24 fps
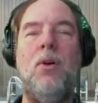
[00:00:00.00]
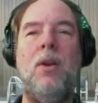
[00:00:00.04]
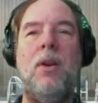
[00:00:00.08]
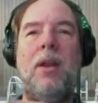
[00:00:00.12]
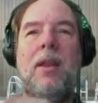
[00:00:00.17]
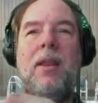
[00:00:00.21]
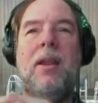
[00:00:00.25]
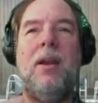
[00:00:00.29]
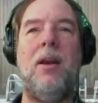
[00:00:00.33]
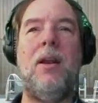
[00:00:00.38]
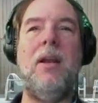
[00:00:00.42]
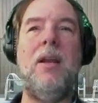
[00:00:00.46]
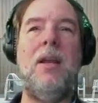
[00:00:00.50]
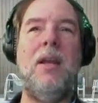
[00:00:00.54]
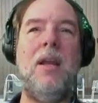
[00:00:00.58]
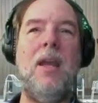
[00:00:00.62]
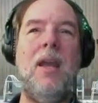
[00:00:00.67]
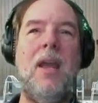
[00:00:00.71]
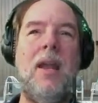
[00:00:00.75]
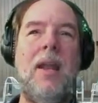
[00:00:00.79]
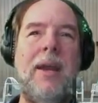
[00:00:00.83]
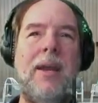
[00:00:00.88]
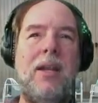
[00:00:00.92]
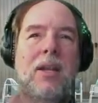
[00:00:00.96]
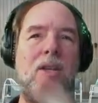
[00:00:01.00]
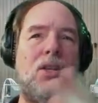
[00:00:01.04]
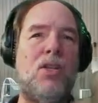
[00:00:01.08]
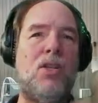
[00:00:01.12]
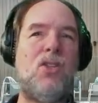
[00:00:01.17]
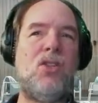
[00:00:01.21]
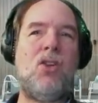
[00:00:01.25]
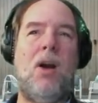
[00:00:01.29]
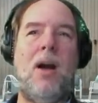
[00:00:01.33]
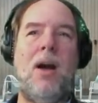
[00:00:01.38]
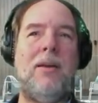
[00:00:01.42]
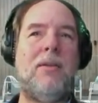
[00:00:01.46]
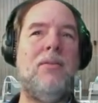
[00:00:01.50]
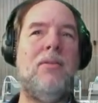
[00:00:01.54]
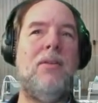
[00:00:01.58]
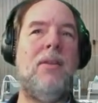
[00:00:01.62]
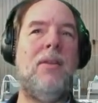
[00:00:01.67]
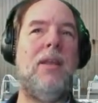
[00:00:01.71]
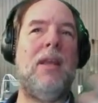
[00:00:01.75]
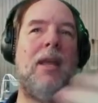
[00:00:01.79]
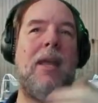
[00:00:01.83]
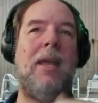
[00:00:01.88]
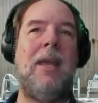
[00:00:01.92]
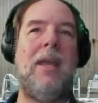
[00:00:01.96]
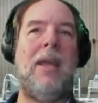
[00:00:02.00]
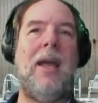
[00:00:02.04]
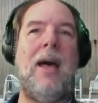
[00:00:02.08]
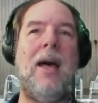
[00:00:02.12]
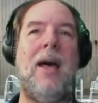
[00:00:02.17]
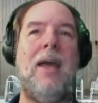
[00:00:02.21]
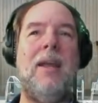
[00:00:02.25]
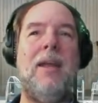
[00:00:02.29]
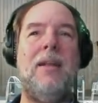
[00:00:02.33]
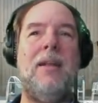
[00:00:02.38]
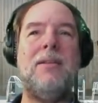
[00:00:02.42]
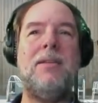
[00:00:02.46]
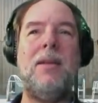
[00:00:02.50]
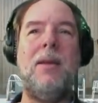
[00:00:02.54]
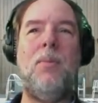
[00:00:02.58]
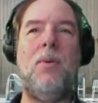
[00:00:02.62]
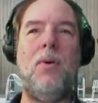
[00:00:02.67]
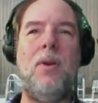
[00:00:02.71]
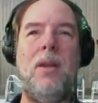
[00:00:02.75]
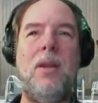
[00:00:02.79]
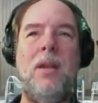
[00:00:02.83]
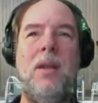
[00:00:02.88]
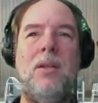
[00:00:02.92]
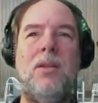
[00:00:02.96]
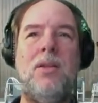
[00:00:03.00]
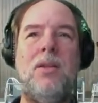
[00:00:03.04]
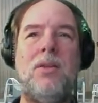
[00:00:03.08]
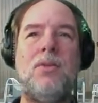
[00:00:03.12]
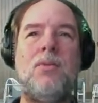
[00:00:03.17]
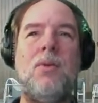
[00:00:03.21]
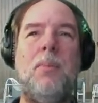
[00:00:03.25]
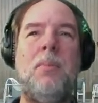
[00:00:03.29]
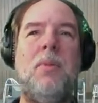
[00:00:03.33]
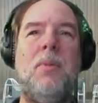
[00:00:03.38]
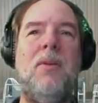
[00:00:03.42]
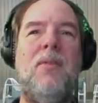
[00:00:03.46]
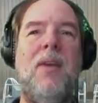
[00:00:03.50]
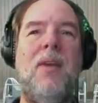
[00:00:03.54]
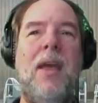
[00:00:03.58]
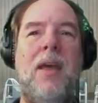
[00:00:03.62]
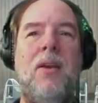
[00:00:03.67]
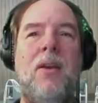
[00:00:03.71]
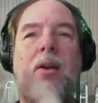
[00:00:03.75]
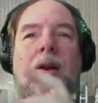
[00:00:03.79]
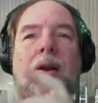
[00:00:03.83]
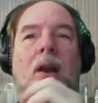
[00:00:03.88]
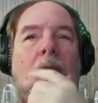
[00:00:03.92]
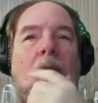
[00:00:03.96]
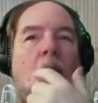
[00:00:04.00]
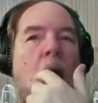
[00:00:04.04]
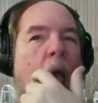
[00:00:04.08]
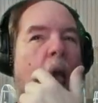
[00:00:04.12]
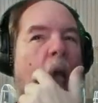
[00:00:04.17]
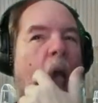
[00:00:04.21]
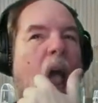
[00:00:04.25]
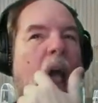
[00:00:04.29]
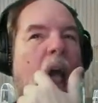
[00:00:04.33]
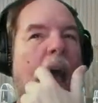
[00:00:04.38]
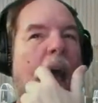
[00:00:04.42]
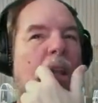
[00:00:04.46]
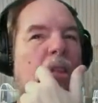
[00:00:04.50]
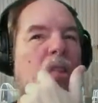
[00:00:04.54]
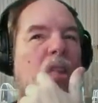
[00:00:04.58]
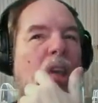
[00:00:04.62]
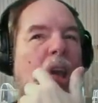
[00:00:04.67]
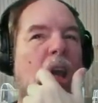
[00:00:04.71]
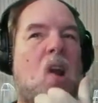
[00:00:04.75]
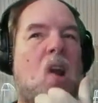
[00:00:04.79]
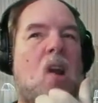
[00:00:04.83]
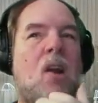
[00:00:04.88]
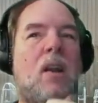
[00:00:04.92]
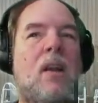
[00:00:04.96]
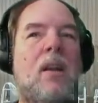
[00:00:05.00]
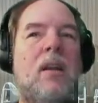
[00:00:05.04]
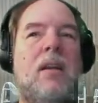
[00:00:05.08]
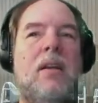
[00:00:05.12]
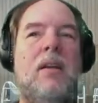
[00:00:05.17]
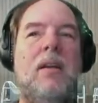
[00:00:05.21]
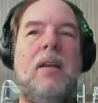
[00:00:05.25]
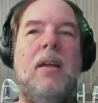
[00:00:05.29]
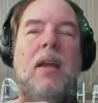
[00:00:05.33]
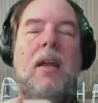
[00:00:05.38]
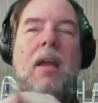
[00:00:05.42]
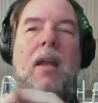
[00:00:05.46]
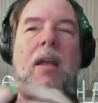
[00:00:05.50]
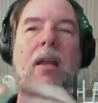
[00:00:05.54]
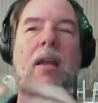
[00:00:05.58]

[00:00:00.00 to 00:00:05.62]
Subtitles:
in there. And I could just talk to the AI and say, put in a descriptive header out there, and